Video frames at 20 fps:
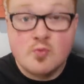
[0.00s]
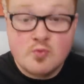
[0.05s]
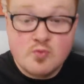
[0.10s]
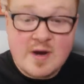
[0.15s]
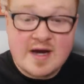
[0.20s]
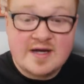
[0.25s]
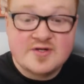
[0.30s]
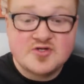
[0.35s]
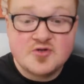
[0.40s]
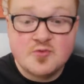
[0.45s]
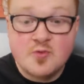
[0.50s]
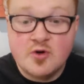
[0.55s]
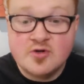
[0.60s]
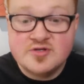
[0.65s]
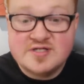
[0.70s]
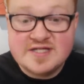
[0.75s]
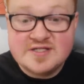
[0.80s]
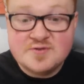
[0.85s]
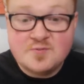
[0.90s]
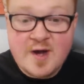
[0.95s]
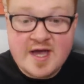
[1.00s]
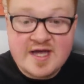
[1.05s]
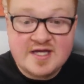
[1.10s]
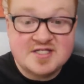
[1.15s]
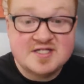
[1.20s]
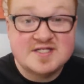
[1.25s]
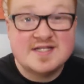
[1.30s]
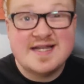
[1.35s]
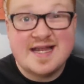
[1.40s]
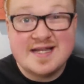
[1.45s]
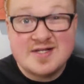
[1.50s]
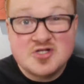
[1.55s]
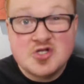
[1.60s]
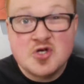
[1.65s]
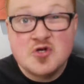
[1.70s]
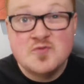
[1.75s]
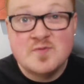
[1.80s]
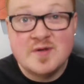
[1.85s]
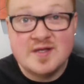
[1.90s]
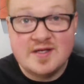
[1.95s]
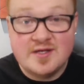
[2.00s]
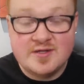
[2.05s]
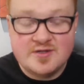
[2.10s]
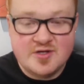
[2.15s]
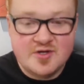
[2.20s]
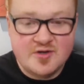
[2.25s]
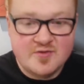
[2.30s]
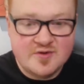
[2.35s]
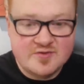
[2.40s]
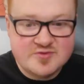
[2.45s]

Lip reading: right towards his wages, and then €2 million,